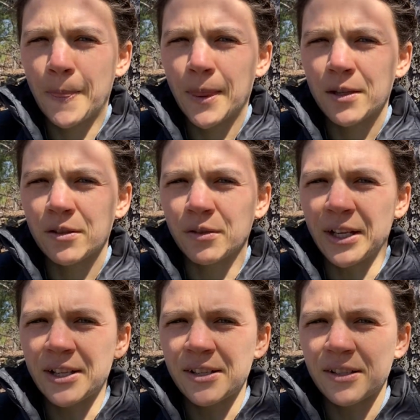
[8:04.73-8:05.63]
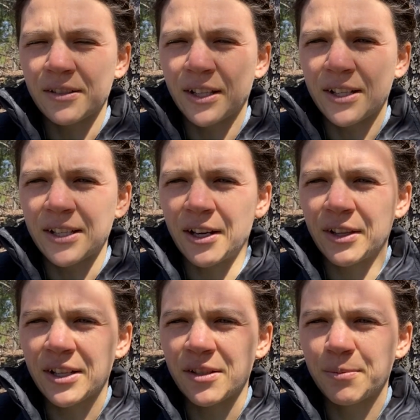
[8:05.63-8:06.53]
So that's how
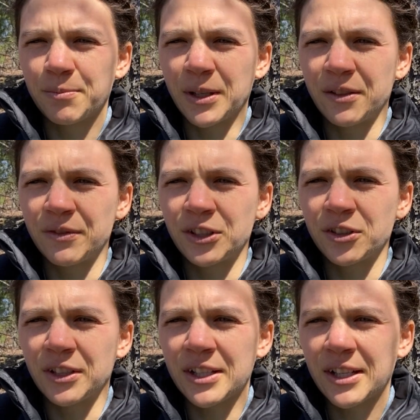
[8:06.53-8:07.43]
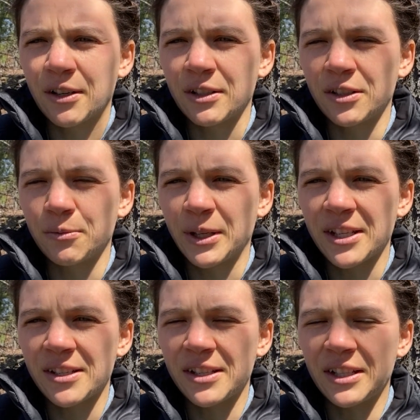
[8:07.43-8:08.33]
that's beneficial. That's how you might
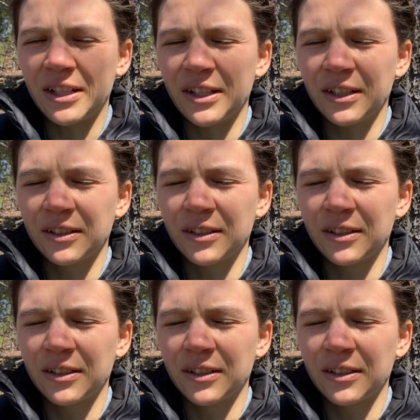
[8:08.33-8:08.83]
see